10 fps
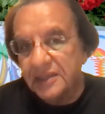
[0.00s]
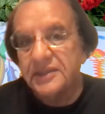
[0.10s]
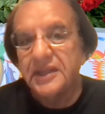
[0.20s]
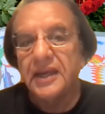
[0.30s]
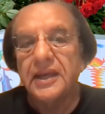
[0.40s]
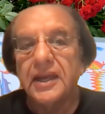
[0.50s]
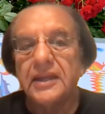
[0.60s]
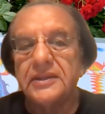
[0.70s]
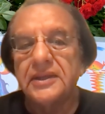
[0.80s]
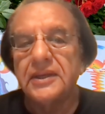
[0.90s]

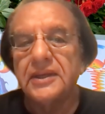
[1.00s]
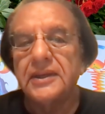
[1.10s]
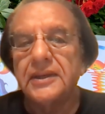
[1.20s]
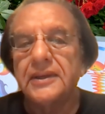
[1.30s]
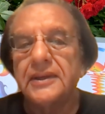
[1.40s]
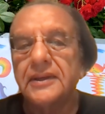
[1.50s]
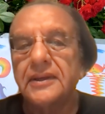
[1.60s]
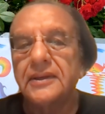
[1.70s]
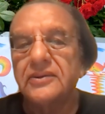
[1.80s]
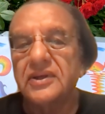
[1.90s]
the
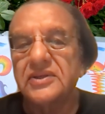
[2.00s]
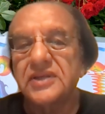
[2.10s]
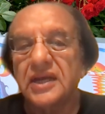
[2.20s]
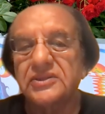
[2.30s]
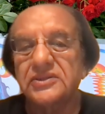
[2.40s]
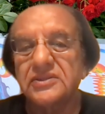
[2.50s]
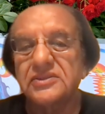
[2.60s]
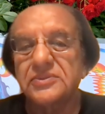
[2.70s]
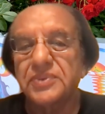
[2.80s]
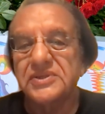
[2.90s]

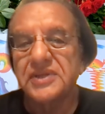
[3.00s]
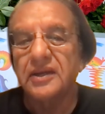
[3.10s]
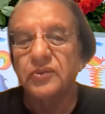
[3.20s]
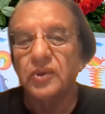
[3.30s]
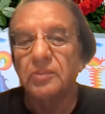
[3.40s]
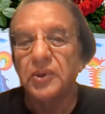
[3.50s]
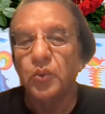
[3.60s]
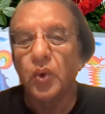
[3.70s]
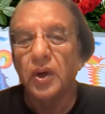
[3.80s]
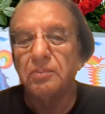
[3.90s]
transactions per second will be
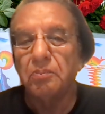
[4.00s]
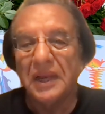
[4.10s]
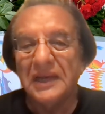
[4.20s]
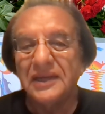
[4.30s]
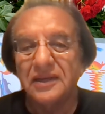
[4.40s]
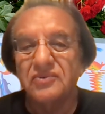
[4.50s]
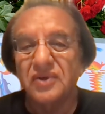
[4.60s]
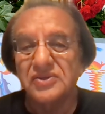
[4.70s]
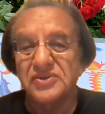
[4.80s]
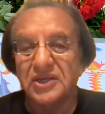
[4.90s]
1 million
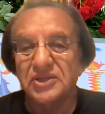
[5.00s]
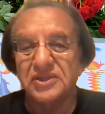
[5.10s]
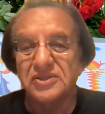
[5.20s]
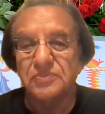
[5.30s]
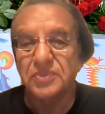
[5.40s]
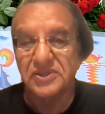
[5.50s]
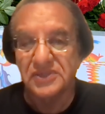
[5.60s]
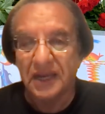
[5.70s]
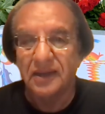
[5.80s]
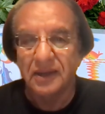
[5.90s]
transactions per
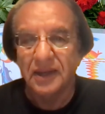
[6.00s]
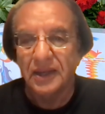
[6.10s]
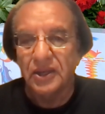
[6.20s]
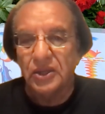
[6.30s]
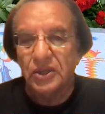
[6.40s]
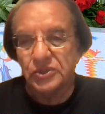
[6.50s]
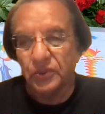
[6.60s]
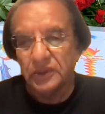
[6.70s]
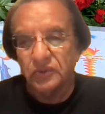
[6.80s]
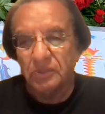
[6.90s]
second.
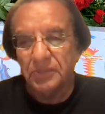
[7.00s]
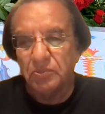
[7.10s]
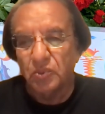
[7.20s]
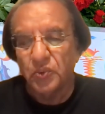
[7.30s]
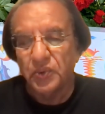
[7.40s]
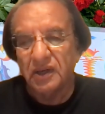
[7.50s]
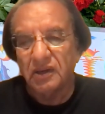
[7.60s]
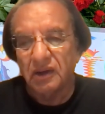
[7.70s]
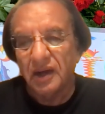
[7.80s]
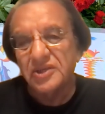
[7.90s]
So it will be
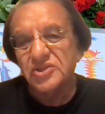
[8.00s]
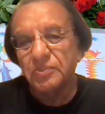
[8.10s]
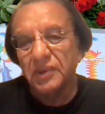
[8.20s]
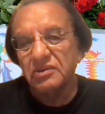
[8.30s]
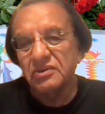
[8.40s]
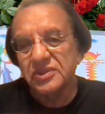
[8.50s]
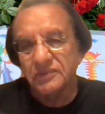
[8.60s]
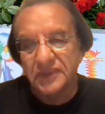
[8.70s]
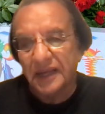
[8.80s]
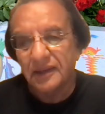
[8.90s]
moving large amounts
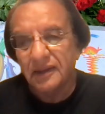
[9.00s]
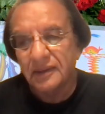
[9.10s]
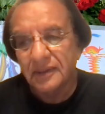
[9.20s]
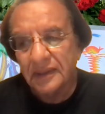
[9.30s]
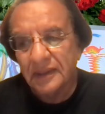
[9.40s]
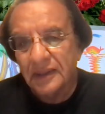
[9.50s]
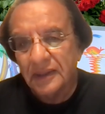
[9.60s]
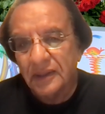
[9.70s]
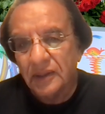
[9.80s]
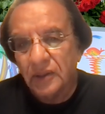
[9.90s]
of data
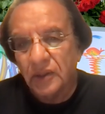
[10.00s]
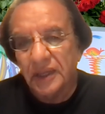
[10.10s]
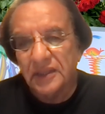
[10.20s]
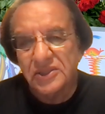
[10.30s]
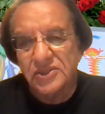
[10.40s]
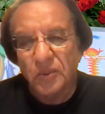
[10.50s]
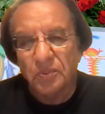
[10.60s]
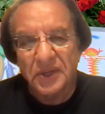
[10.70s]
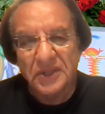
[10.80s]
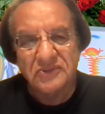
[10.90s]
in these
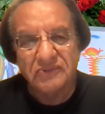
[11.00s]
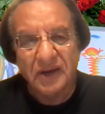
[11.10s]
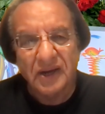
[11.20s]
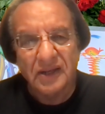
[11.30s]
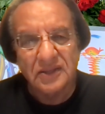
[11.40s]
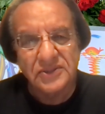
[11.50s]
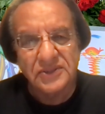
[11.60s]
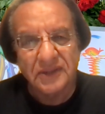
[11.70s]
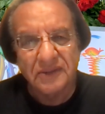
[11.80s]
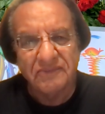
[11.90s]
compressed files
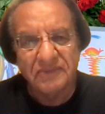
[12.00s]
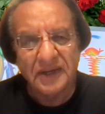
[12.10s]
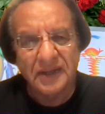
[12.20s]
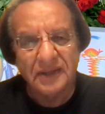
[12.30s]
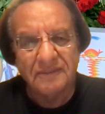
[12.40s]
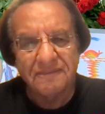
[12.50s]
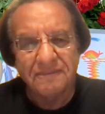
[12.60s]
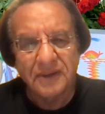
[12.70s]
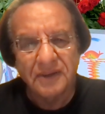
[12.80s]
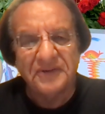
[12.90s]
in a very
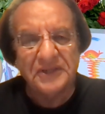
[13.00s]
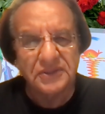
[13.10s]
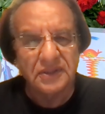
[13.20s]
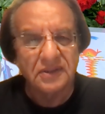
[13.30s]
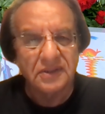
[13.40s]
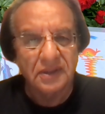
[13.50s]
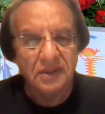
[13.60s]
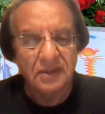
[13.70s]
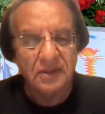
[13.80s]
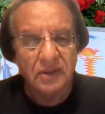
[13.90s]
efficient
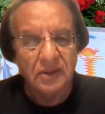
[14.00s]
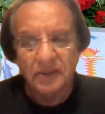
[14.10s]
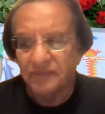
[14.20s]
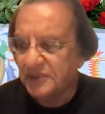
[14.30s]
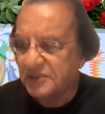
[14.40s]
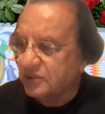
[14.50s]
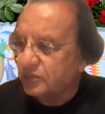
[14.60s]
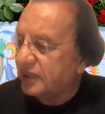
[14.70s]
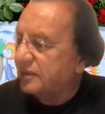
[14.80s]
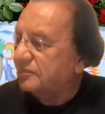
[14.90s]

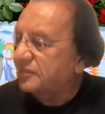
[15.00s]
way.